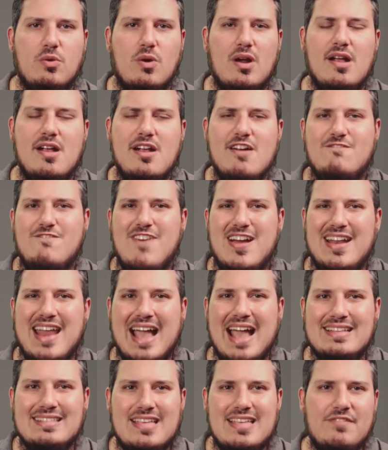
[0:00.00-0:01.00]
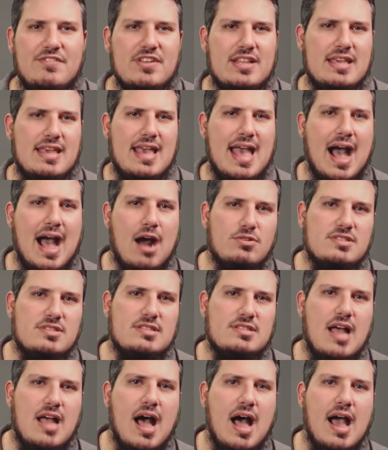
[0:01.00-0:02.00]
or a fun activity
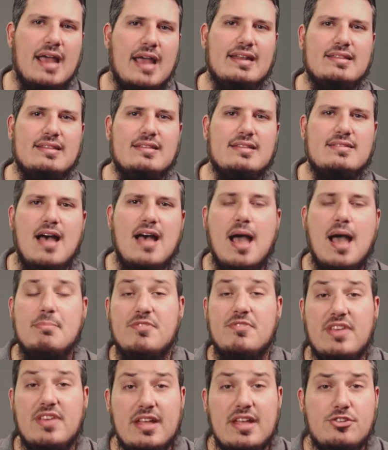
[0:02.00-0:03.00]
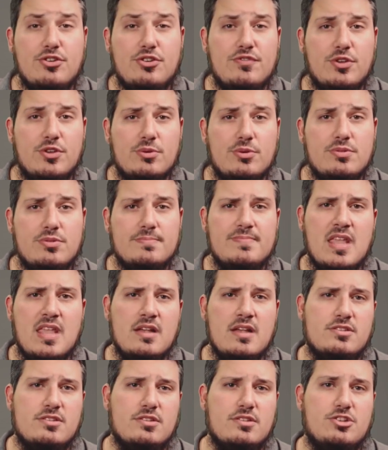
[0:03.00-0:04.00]
outside at the time of the interview.
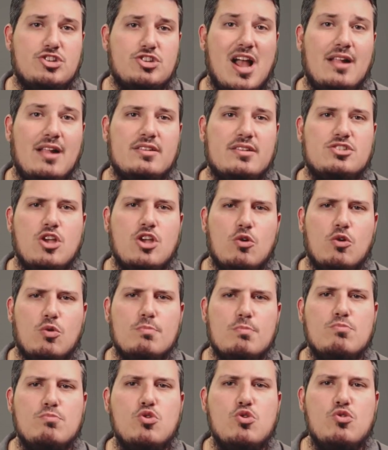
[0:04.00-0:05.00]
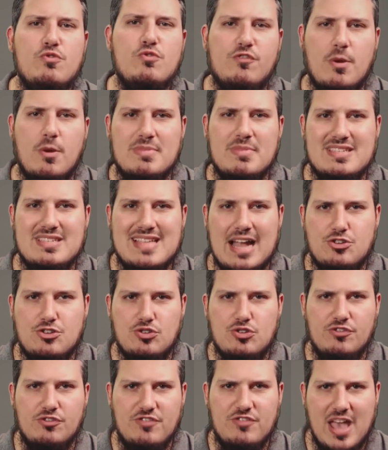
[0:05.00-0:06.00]
So the child is removed from his
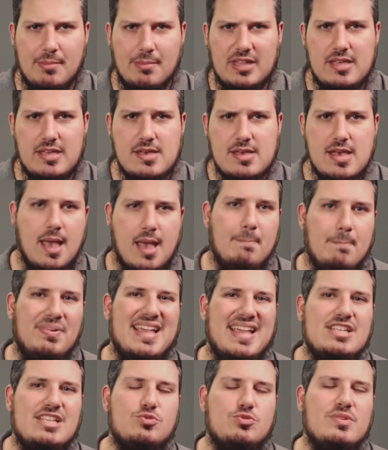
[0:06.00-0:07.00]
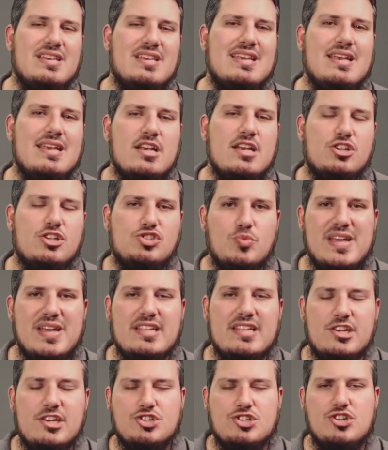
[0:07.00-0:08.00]
natural family and placed with a
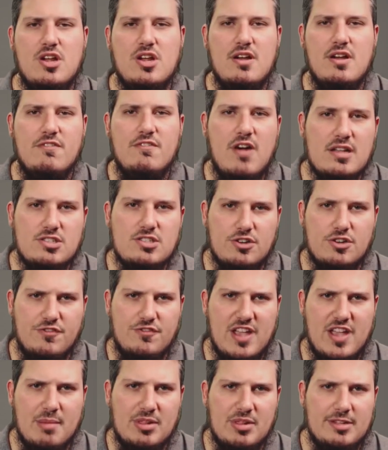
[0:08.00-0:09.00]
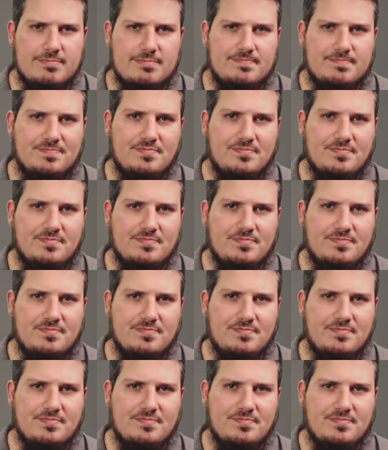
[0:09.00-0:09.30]
Swedish foster family.